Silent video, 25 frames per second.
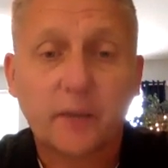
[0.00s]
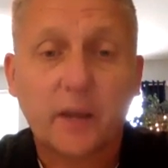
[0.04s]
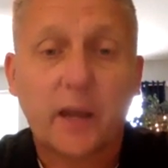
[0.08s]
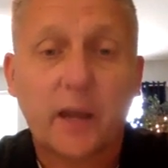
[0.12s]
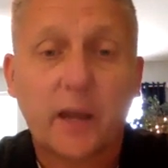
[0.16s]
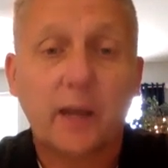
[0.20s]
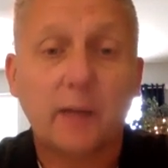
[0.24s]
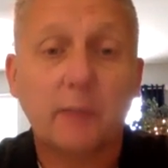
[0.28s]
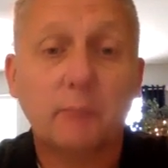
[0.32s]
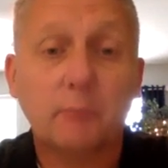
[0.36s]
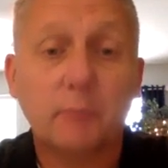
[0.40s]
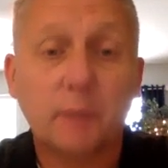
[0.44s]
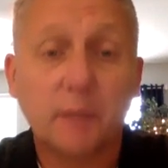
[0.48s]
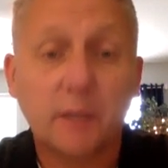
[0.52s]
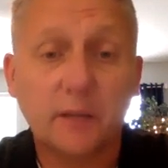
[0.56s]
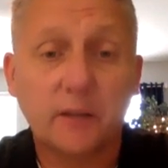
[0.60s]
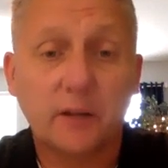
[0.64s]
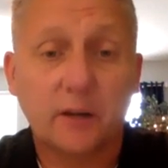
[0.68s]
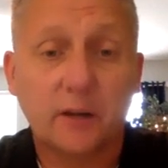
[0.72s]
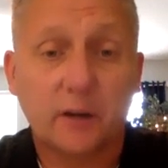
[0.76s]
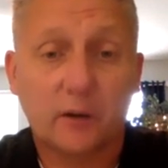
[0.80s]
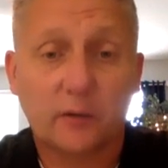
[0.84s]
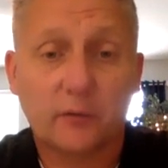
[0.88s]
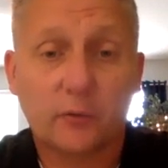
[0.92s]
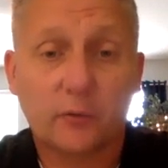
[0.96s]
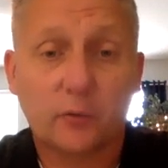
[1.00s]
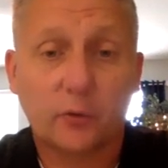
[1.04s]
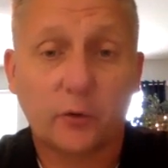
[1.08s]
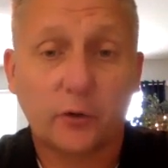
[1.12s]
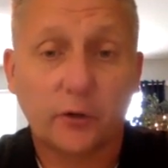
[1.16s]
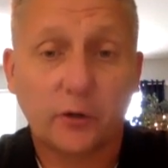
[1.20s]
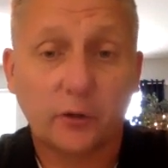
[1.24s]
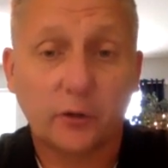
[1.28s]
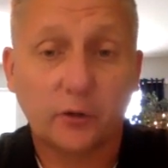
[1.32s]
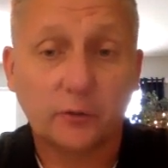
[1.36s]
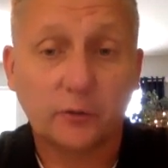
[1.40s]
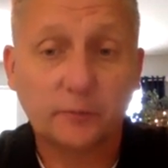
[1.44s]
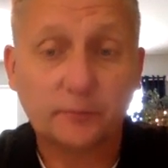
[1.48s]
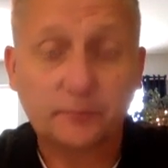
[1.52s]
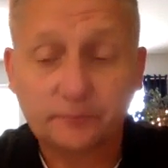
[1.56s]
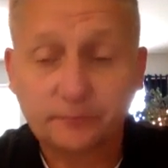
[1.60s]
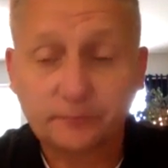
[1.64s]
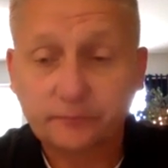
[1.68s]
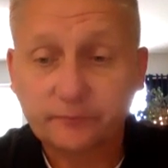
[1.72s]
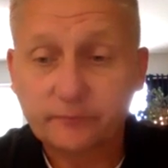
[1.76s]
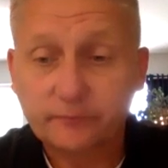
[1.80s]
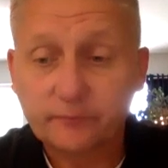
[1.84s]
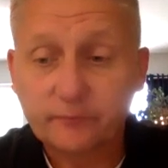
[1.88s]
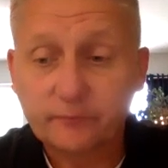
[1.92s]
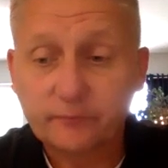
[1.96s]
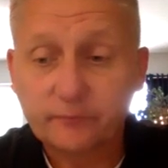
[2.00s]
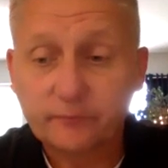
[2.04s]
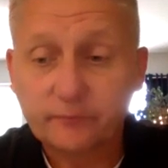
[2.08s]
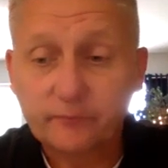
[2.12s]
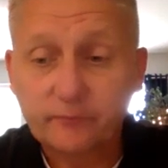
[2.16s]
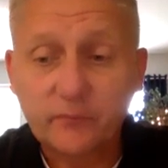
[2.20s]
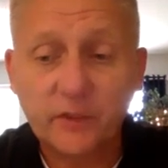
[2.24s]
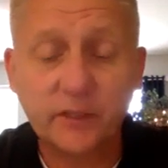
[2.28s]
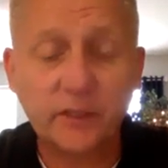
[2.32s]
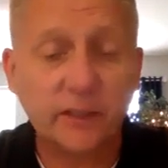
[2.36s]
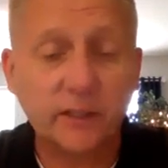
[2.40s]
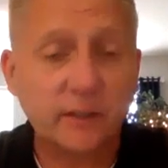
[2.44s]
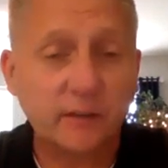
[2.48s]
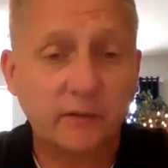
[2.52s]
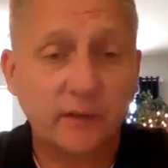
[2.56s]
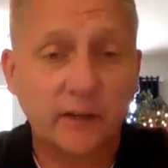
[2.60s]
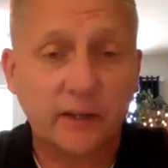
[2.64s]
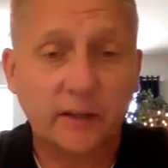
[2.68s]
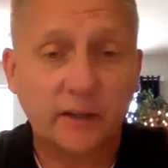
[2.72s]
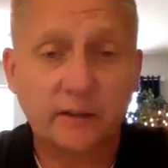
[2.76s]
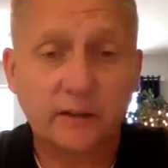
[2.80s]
and be there for you in the event